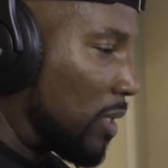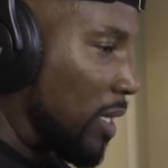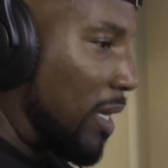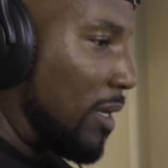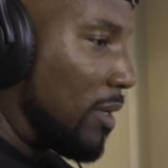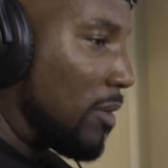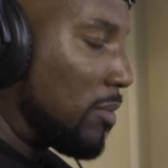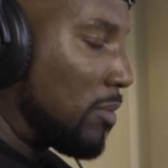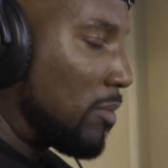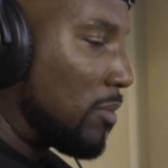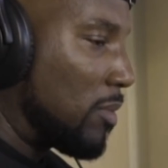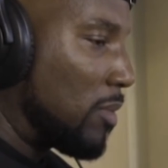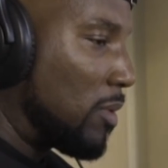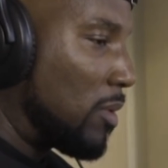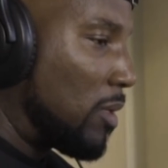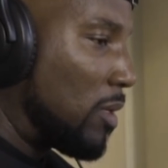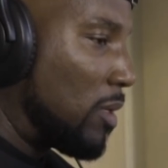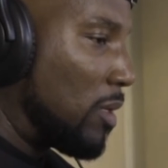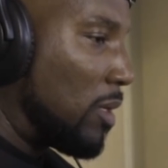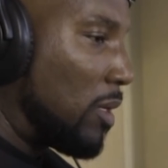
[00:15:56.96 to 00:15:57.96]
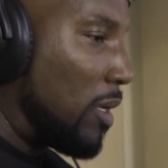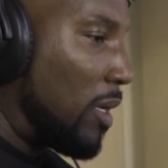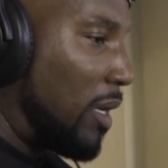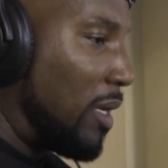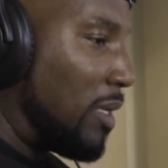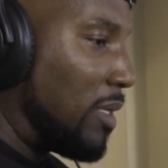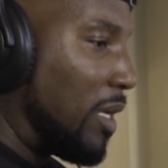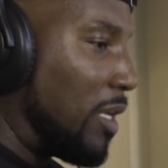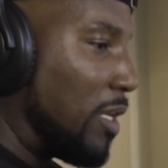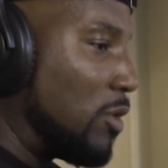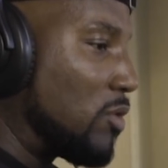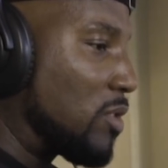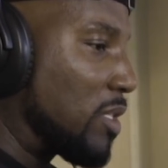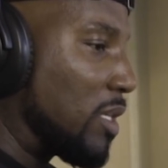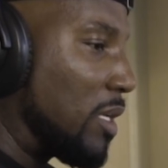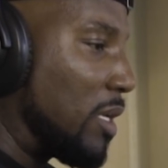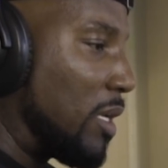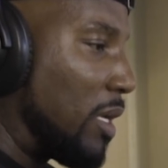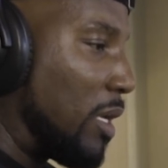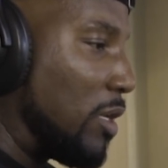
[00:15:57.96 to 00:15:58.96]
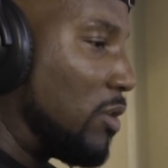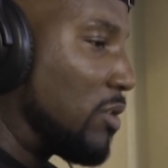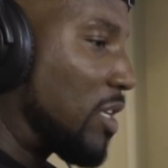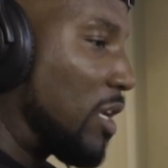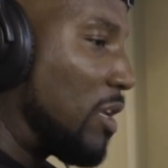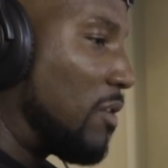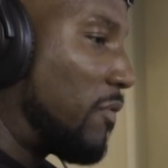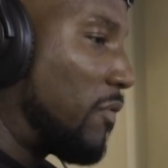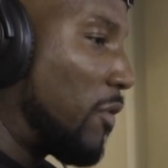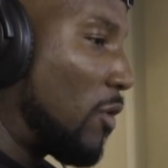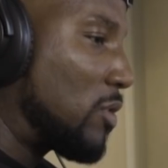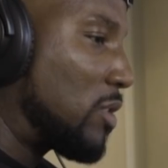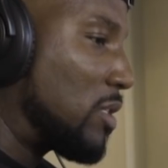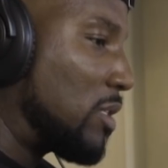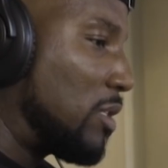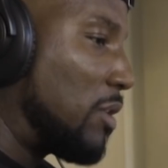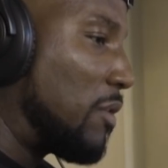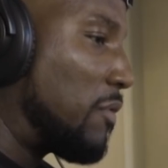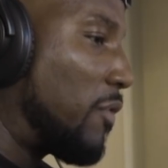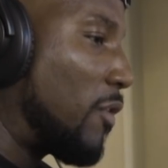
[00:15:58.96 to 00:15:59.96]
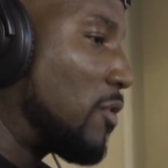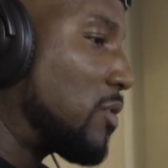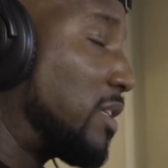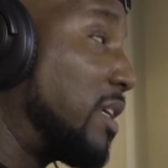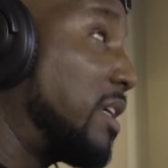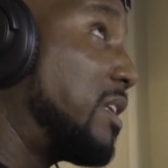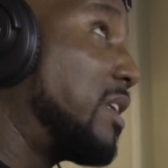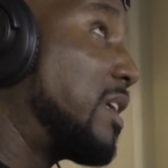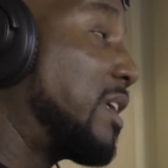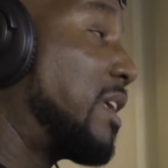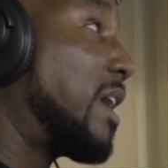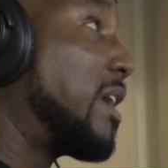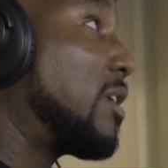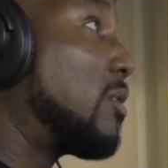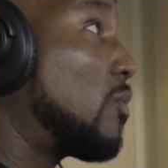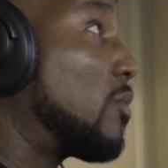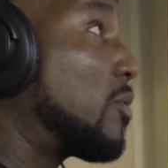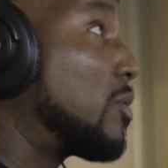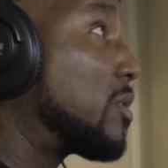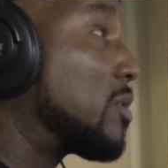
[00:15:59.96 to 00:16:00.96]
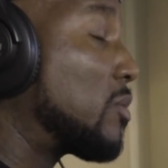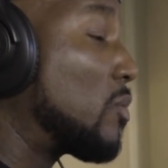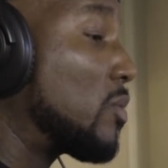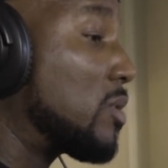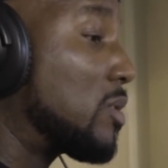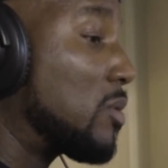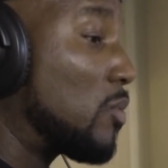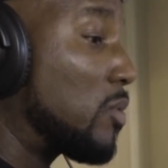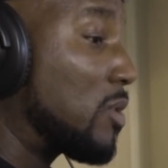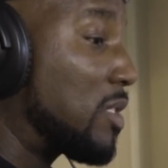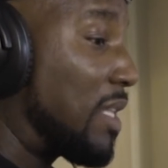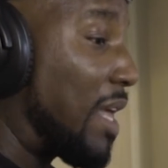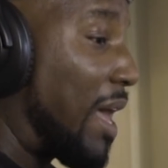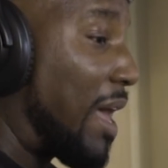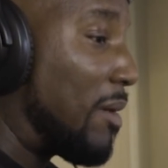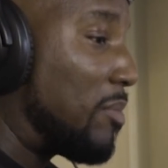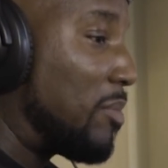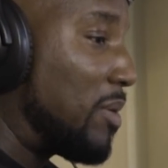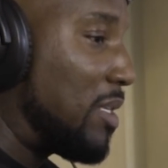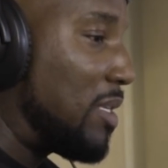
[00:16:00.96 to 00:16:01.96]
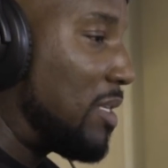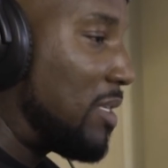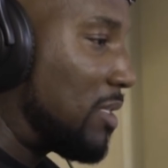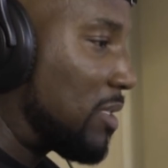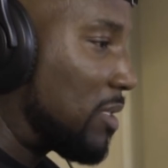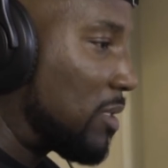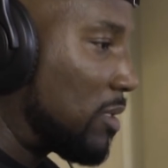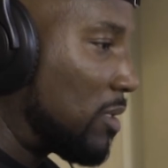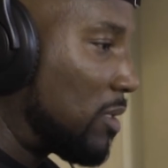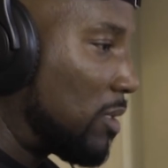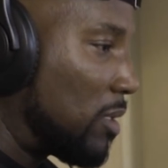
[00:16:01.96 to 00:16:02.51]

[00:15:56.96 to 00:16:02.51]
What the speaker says: Damn. And you say the first indicator was diabetes?